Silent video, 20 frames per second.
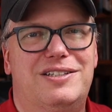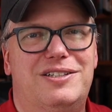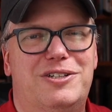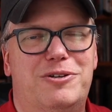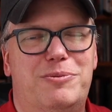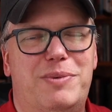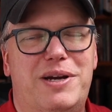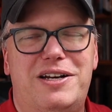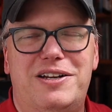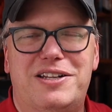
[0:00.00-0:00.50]

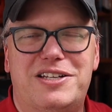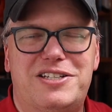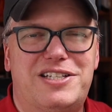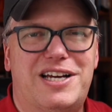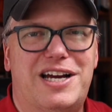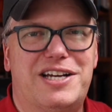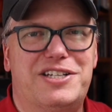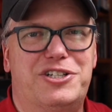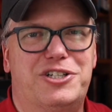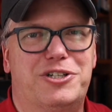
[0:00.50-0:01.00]
No matter the
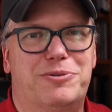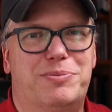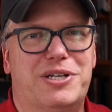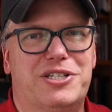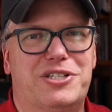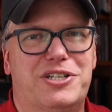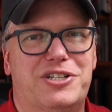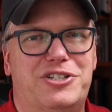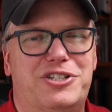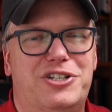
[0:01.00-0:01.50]
size of your
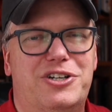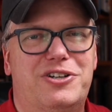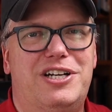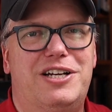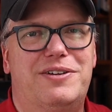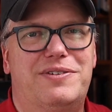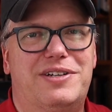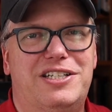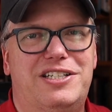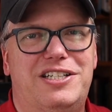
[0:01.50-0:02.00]
business, you're going to
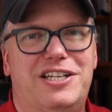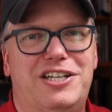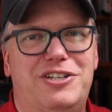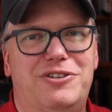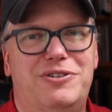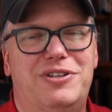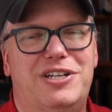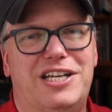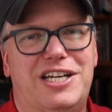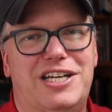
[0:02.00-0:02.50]
have a
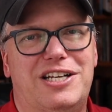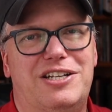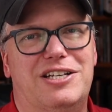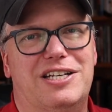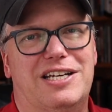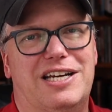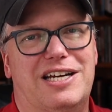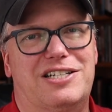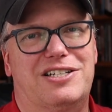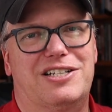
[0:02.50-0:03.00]
continued need
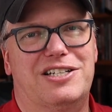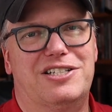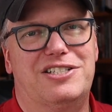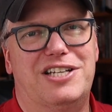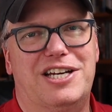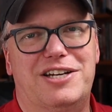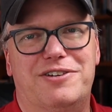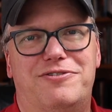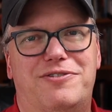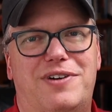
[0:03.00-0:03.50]
to actually
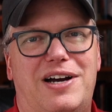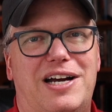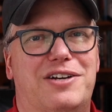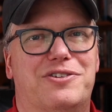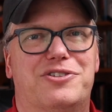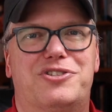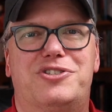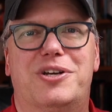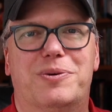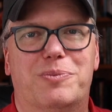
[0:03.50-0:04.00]
save
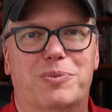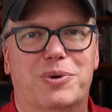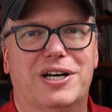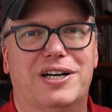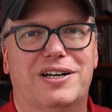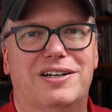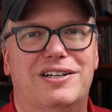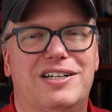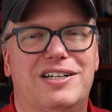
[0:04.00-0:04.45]
files somewhere.